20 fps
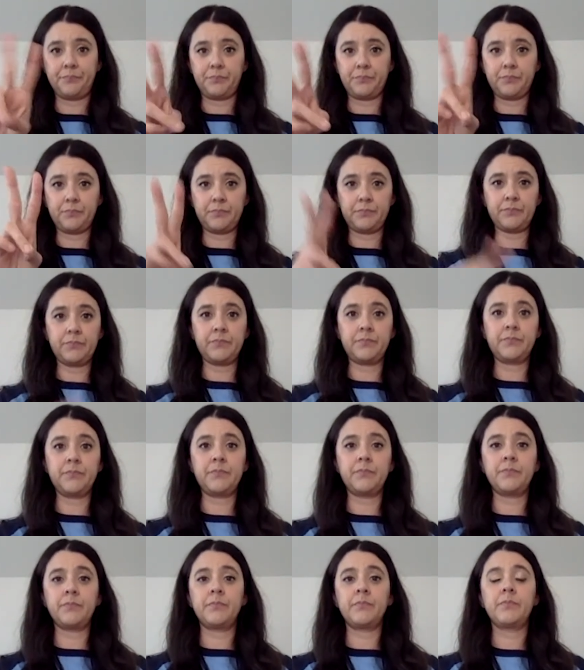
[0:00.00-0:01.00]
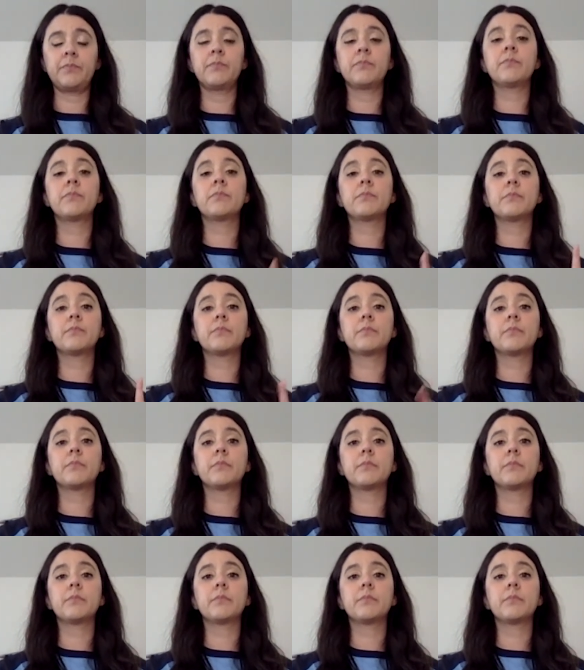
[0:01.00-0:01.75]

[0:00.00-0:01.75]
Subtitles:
Nobody speaks.